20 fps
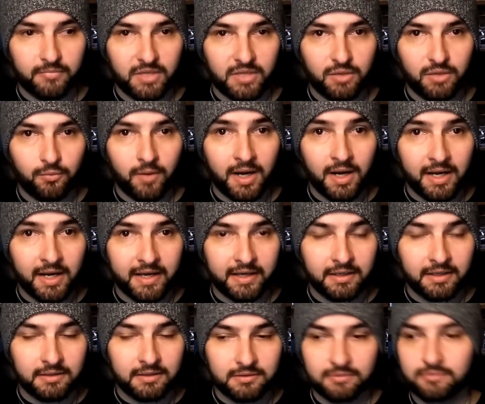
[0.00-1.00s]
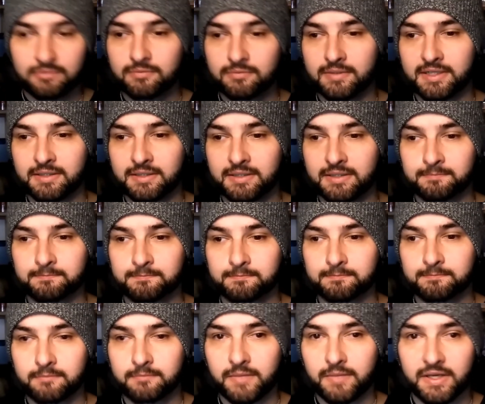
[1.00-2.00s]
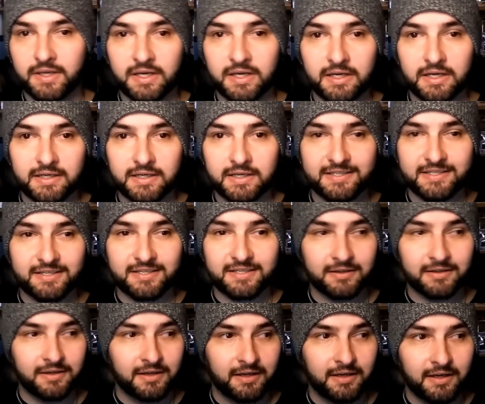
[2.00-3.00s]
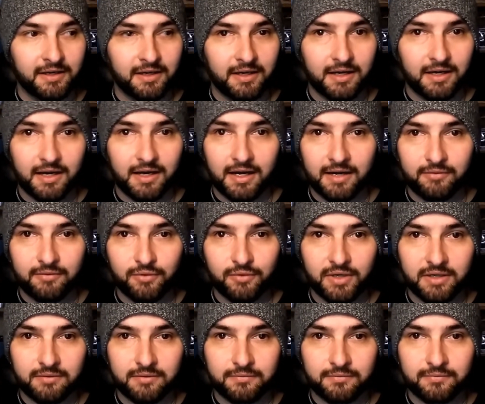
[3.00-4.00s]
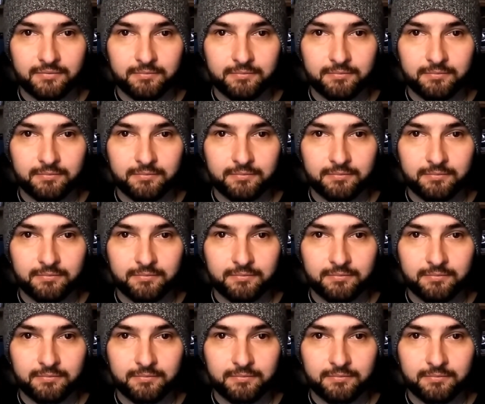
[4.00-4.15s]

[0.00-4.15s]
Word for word: Why? Well, because I would have